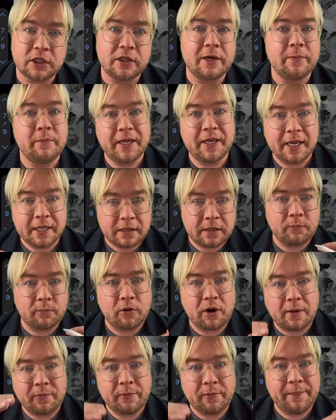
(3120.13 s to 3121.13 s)
so that we get the
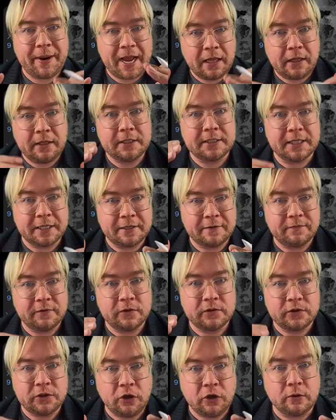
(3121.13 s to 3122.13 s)
proper balancing
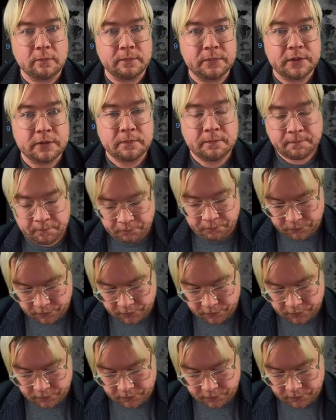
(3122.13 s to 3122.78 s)
of those terms.